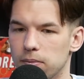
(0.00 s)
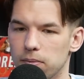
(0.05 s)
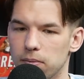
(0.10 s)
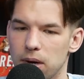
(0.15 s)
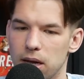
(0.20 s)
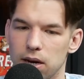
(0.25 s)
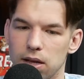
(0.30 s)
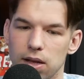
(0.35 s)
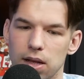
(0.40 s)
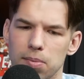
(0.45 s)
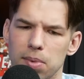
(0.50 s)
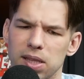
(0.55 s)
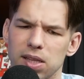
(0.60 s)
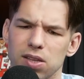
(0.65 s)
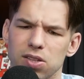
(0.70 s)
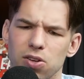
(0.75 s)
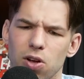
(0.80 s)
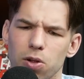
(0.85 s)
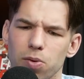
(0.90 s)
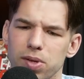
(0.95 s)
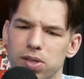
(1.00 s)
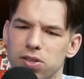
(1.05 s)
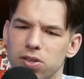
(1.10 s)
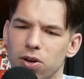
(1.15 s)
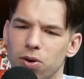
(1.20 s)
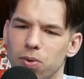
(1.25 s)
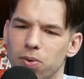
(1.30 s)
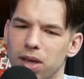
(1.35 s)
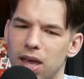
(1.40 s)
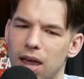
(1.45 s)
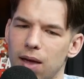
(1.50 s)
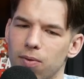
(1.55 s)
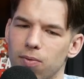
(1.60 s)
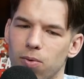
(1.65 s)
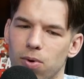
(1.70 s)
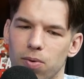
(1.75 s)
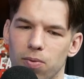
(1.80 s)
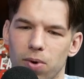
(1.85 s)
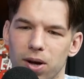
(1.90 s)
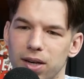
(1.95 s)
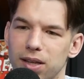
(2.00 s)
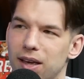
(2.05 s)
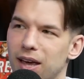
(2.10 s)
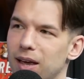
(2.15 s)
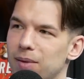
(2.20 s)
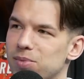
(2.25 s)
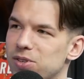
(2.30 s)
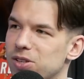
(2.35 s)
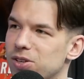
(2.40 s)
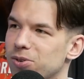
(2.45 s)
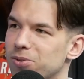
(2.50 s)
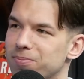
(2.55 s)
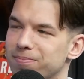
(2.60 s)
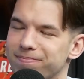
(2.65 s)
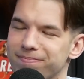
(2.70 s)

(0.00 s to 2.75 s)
But it's always, game one game. So